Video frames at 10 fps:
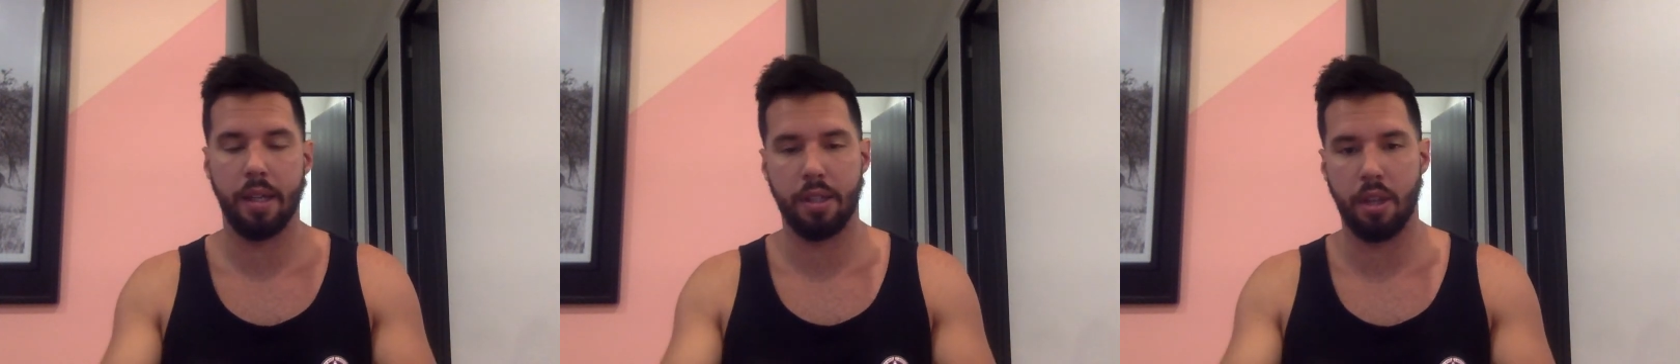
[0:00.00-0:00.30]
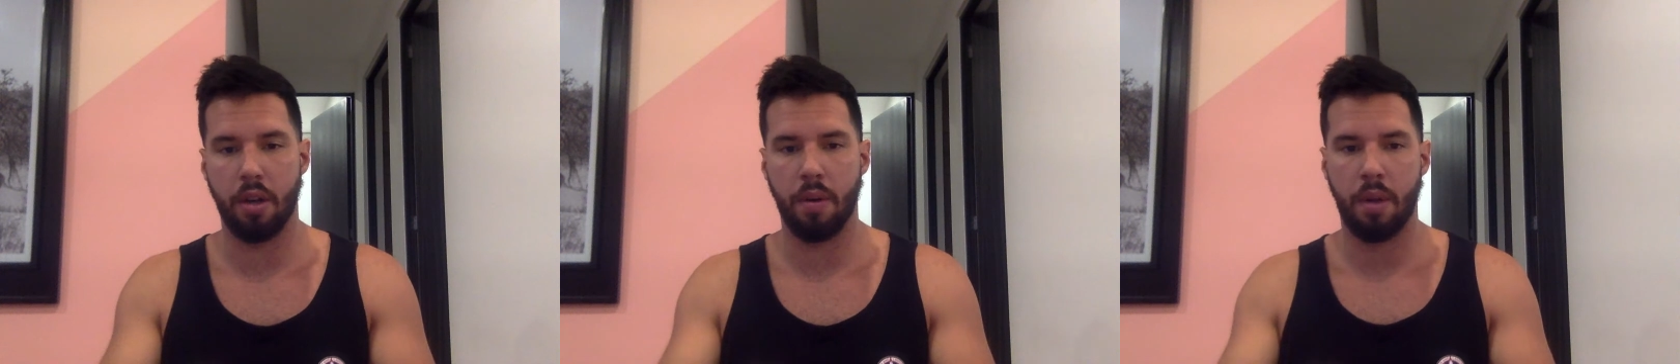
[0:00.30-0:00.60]

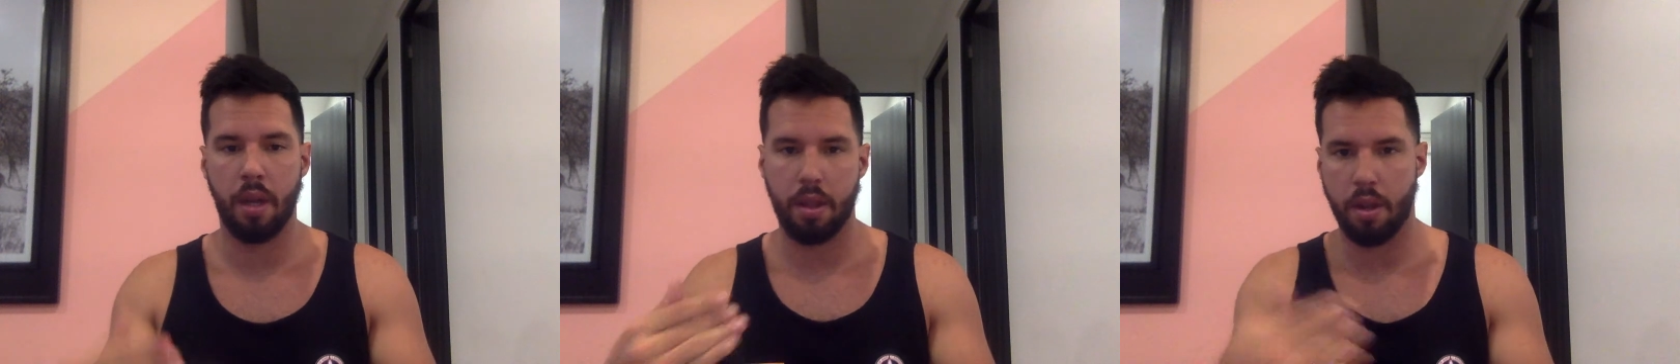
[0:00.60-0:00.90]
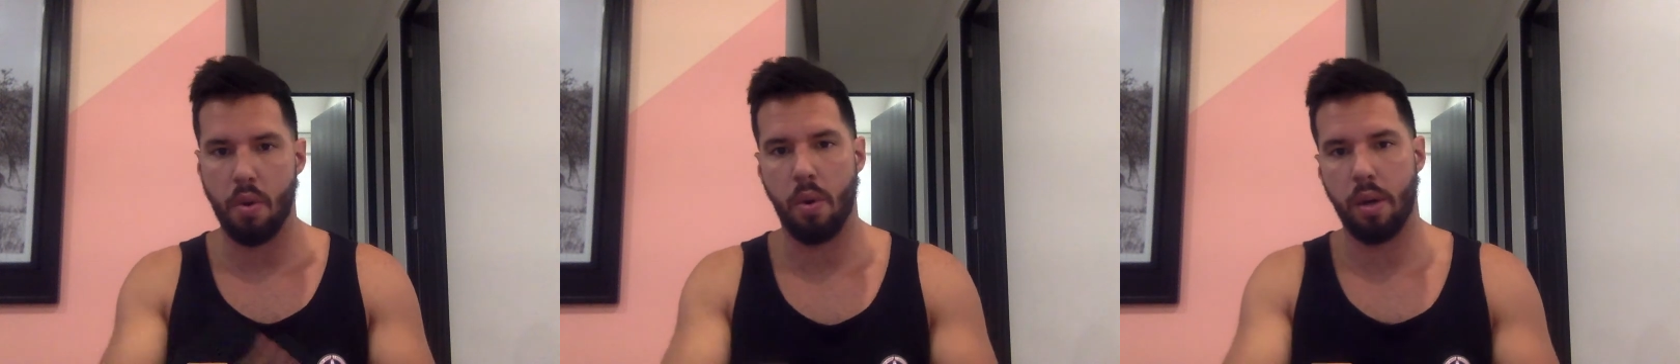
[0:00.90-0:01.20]
So the
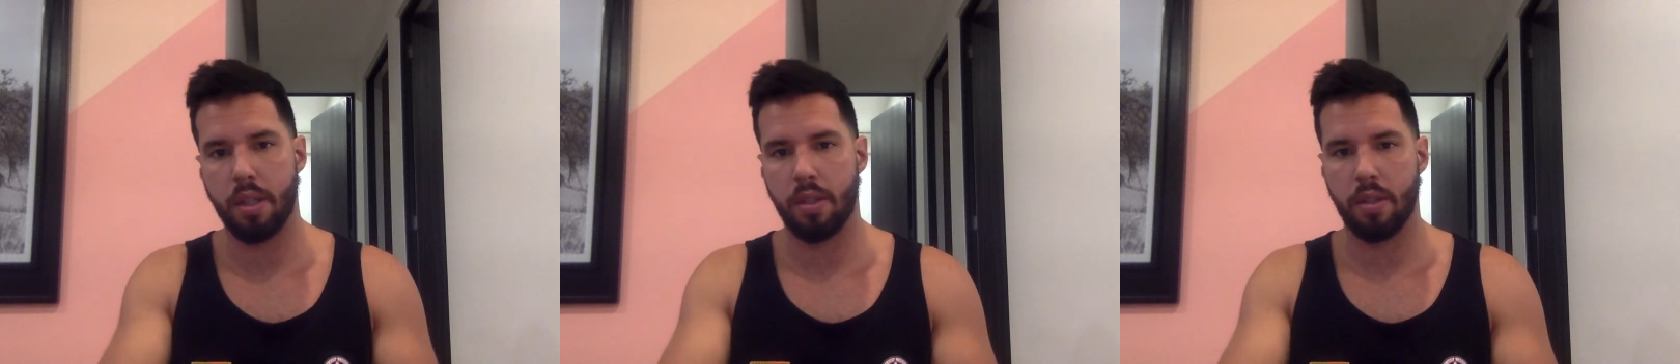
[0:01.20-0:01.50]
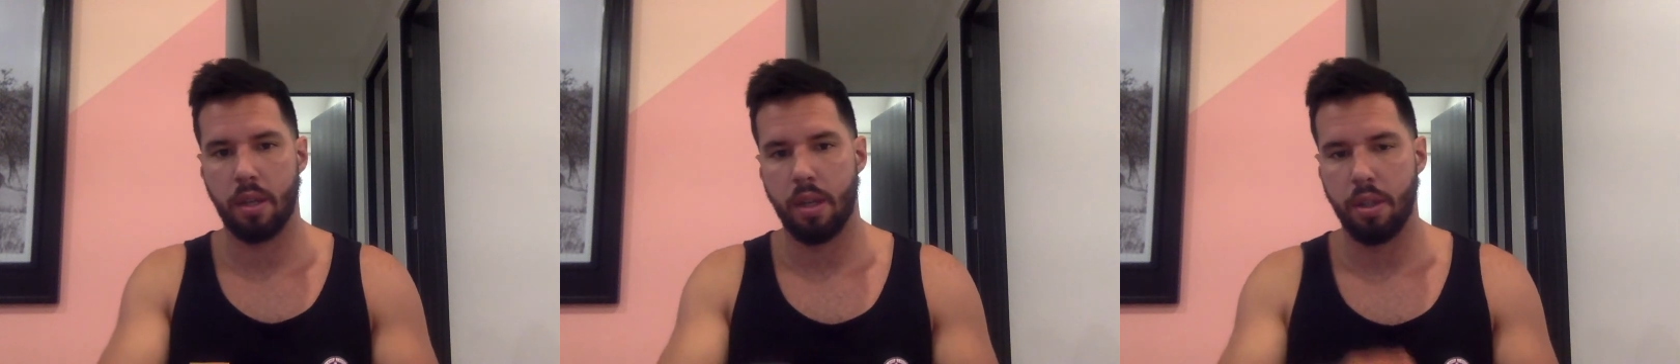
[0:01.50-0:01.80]

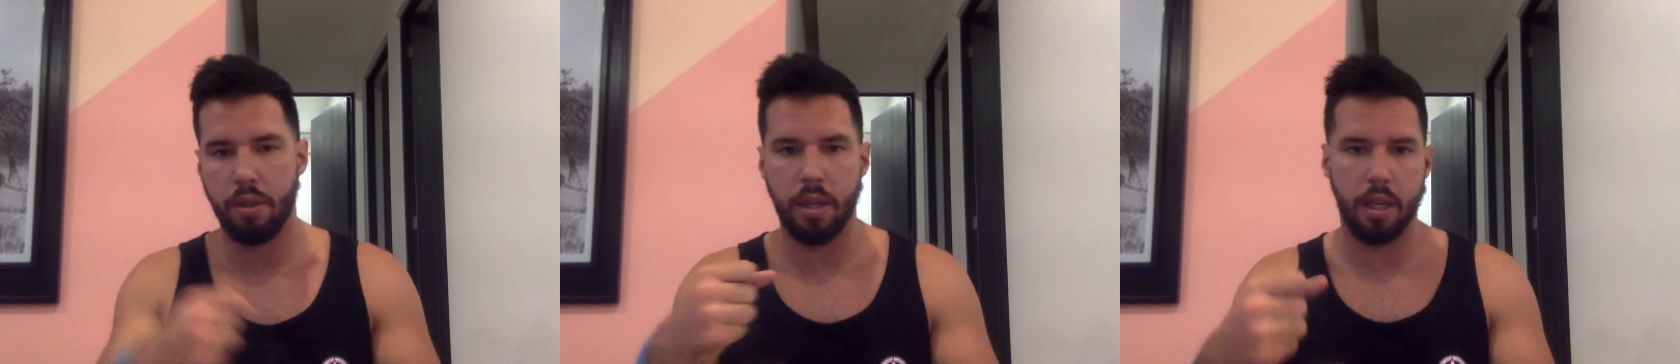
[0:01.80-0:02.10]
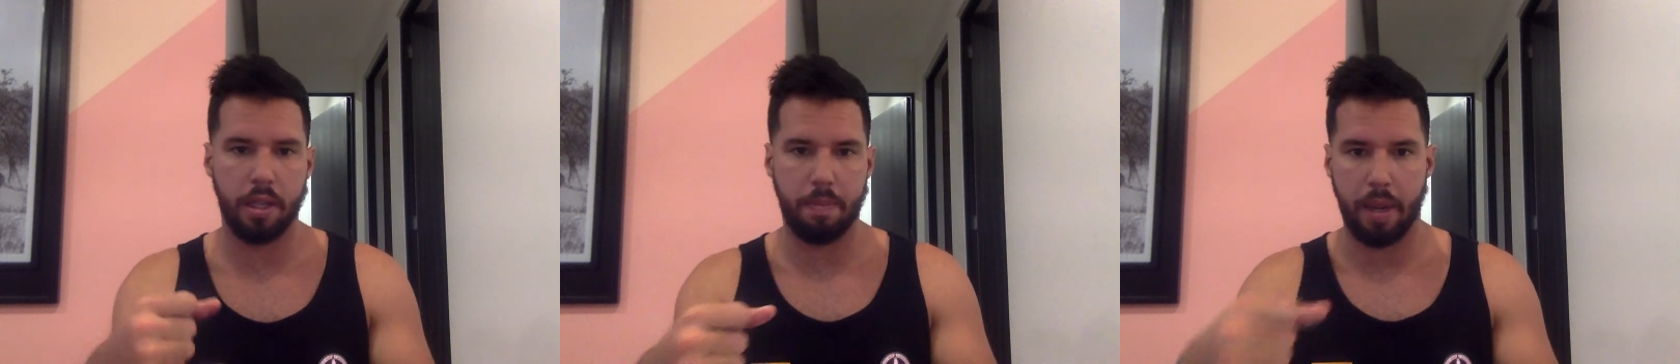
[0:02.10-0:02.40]
course, you can
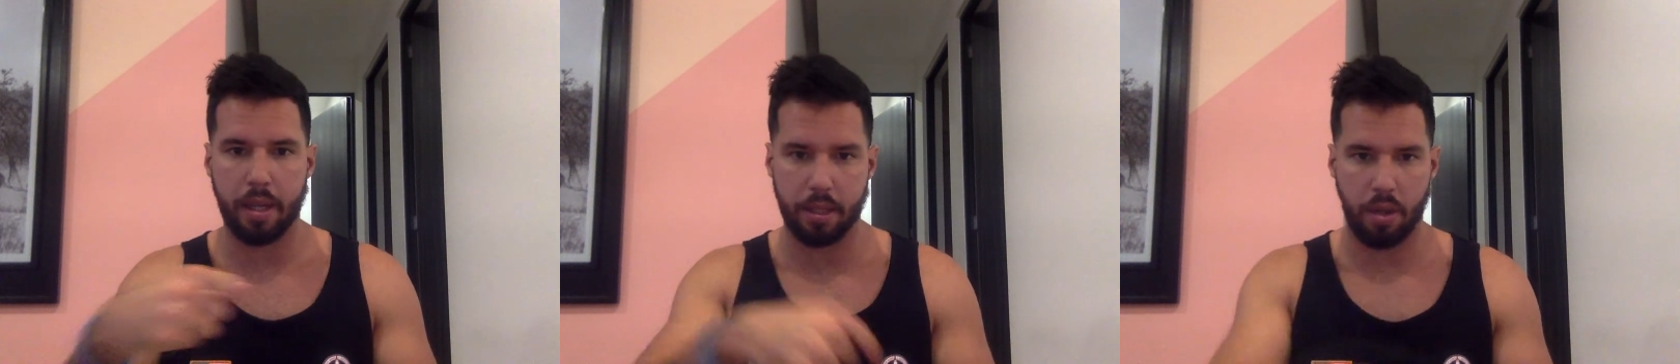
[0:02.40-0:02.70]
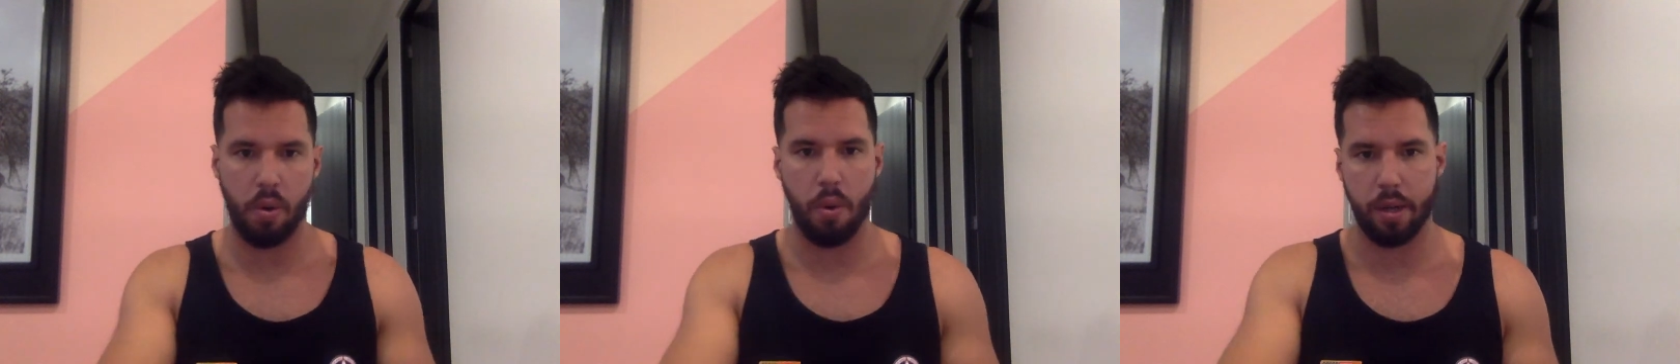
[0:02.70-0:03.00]
expect
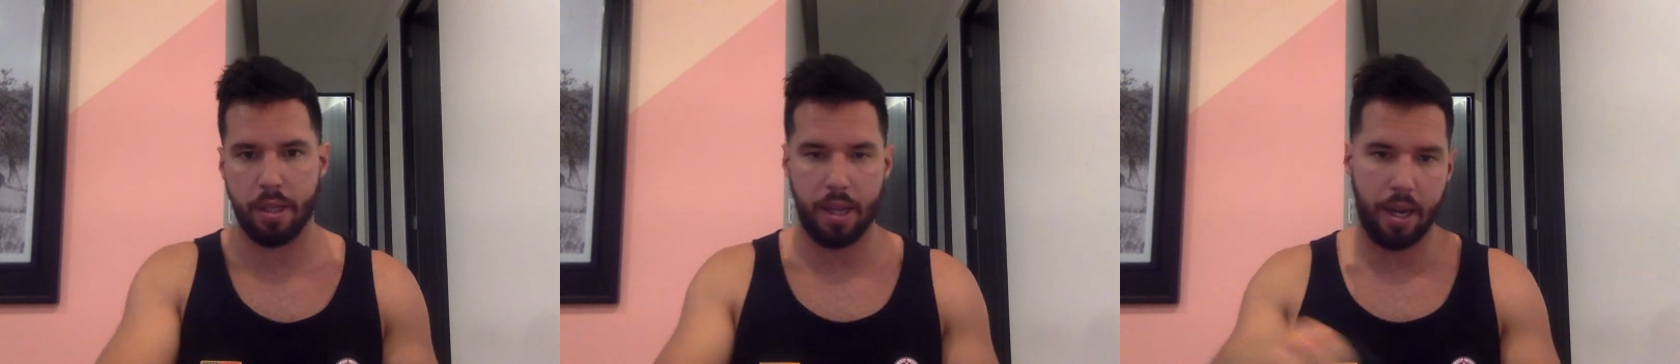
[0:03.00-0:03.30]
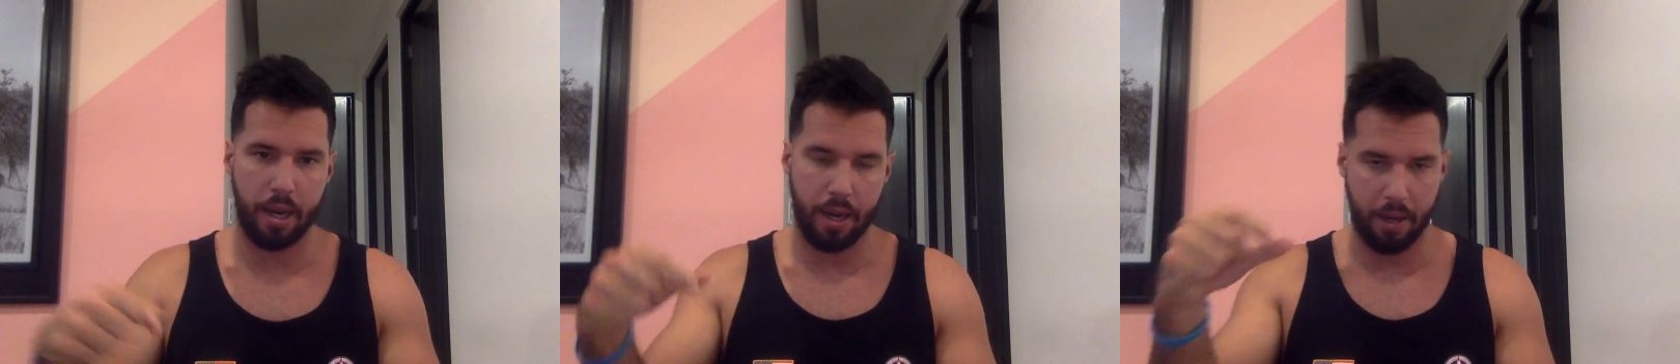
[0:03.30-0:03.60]
the course
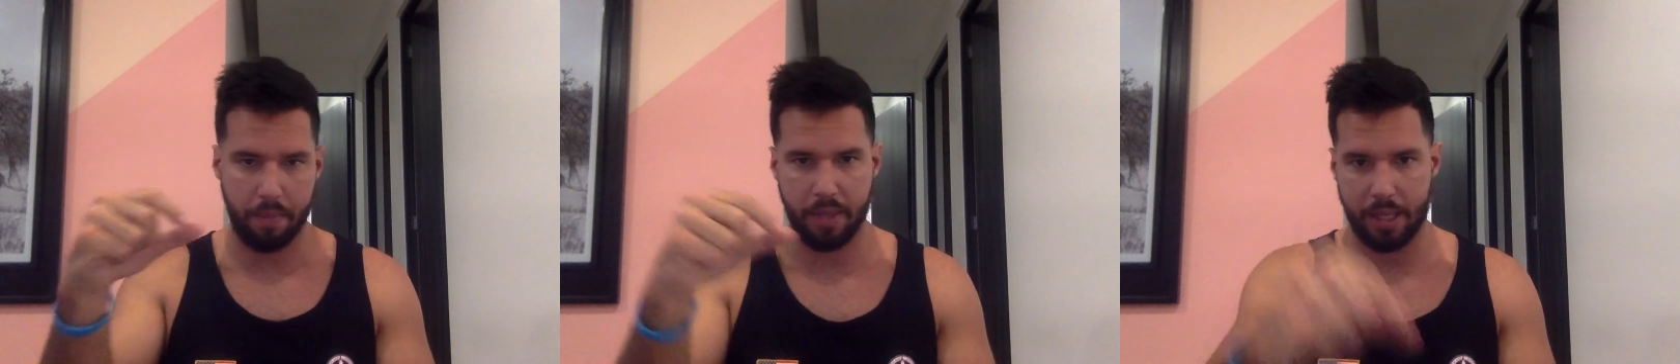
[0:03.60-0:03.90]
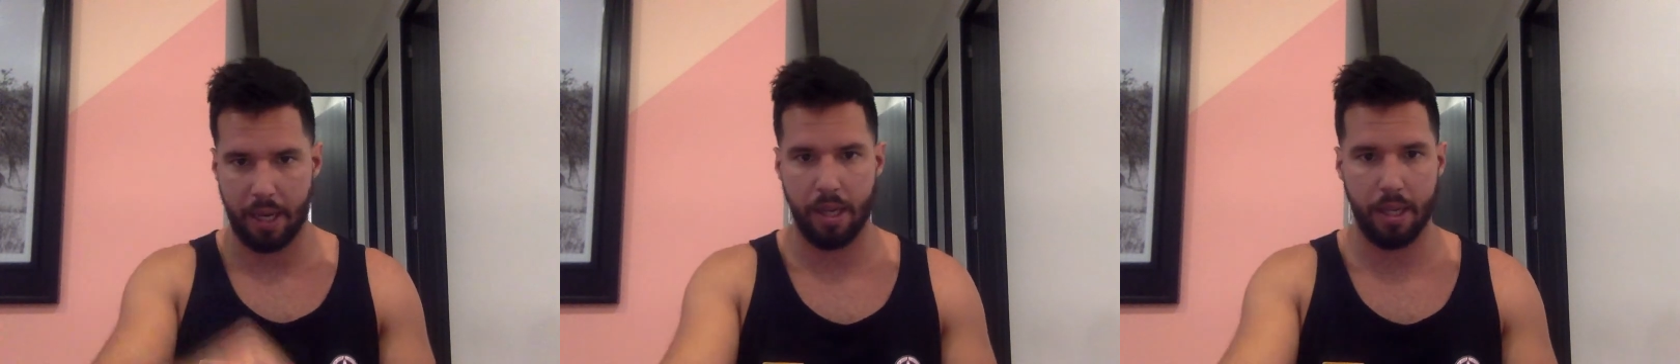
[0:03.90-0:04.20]
that I'm
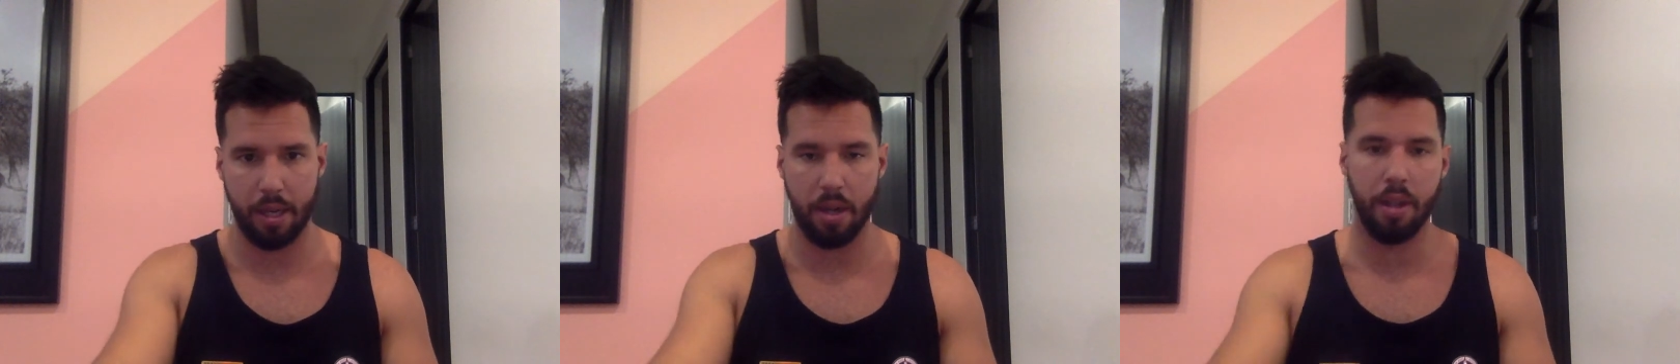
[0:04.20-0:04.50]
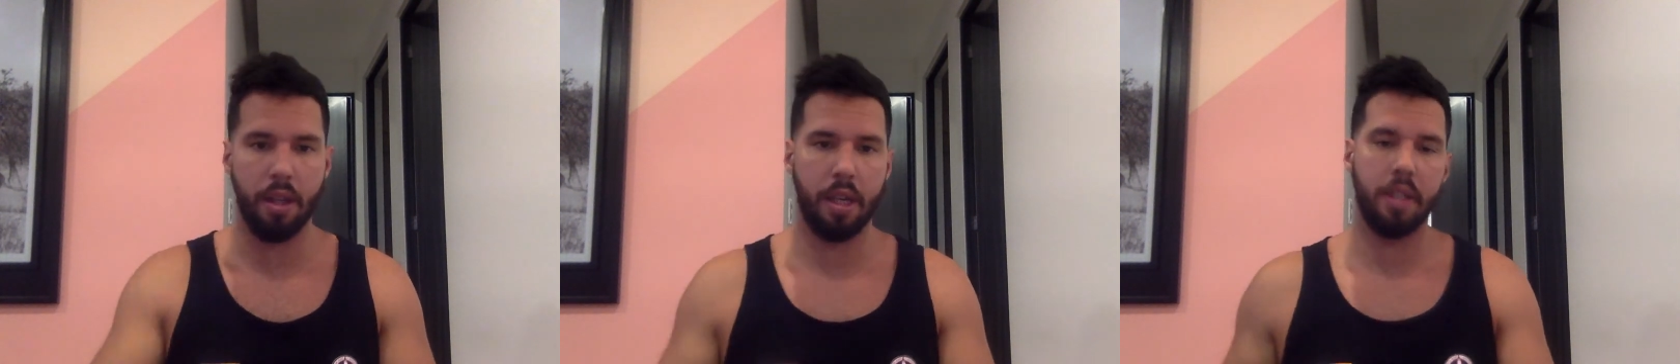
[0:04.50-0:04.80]
selling
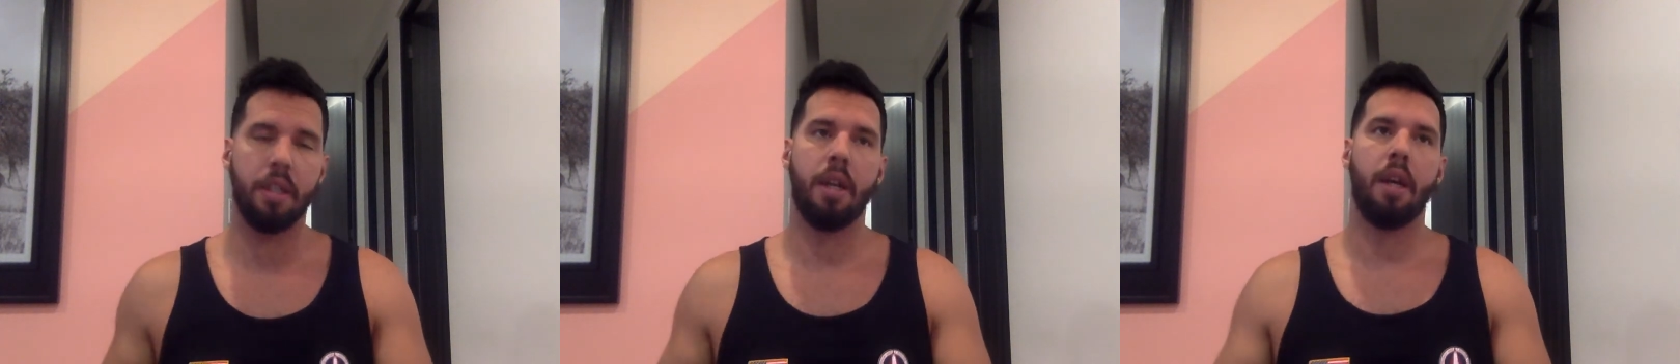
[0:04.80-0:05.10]
on this